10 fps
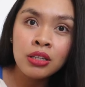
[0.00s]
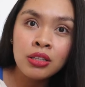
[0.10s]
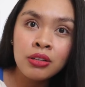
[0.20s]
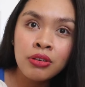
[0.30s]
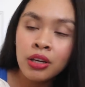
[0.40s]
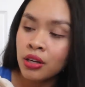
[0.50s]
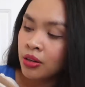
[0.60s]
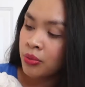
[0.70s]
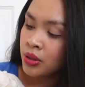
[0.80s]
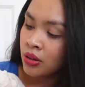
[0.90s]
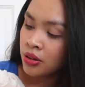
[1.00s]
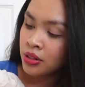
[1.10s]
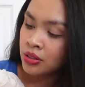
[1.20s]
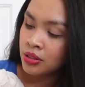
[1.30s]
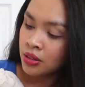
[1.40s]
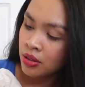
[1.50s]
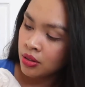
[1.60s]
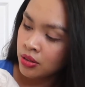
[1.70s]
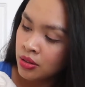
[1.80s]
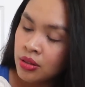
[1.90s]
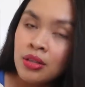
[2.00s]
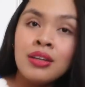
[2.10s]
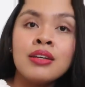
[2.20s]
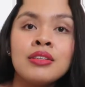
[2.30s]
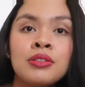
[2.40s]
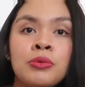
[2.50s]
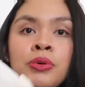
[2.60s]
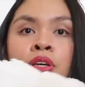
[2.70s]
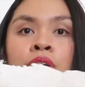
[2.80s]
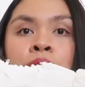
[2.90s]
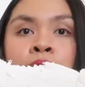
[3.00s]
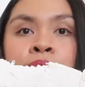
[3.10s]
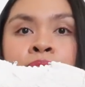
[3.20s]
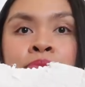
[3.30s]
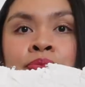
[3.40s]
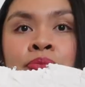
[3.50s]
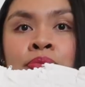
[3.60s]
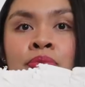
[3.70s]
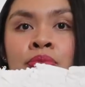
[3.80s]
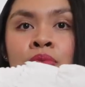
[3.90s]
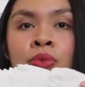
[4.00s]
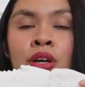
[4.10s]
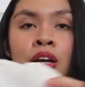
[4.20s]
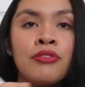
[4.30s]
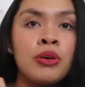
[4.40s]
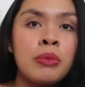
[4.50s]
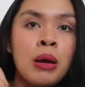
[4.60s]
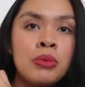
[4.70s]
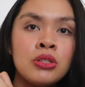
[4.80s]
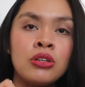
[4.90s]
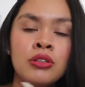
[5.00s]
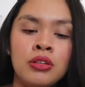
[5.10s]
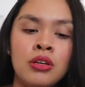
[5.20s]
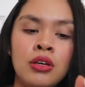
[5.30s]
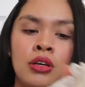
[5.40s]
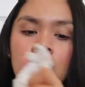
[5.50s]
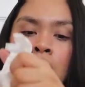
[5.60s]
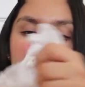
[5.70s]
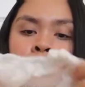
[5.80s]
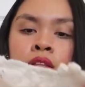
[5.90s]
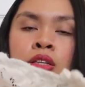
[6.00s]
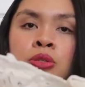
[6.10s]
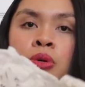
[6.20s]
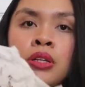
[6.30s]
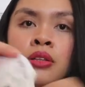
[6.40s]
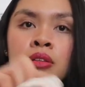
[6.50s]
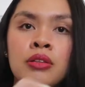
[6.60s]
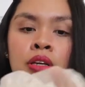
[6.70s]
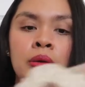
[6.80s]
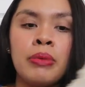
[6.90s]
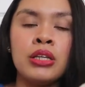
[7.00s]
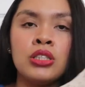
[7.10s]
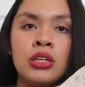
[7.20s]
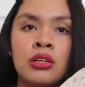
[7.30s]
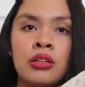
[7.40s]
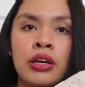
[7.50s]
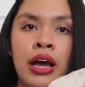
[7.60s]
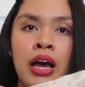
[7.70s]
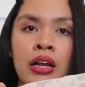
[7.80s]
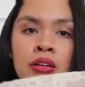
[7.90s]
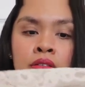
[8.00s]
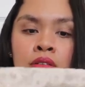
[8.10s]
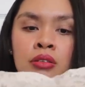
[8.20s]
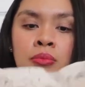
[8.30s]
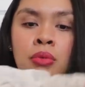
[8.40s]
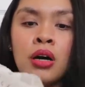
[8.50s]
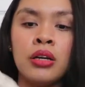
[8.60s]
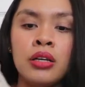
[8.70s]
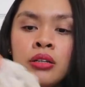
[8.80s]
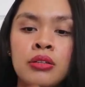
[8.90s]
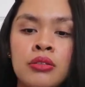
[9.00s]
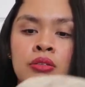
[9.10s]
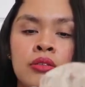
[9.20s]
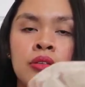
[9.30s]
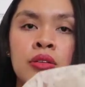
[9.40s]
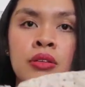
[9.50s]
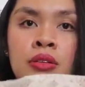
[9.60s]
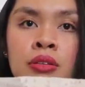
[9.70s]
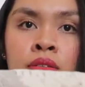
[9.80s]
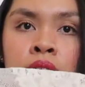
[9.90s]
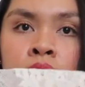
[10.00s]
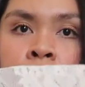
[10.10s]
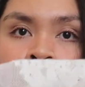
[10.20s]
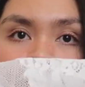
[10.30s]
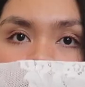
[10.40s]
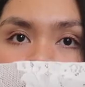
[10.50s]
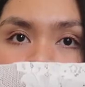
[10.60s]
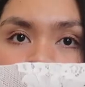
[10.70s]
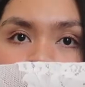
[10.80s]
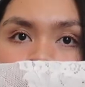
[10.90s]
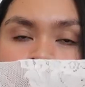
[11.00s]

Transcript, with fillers: detail right here with hearts. Super cute. We got it from Amazon. And then this one, like a matching like hat, bonnet. Super cute.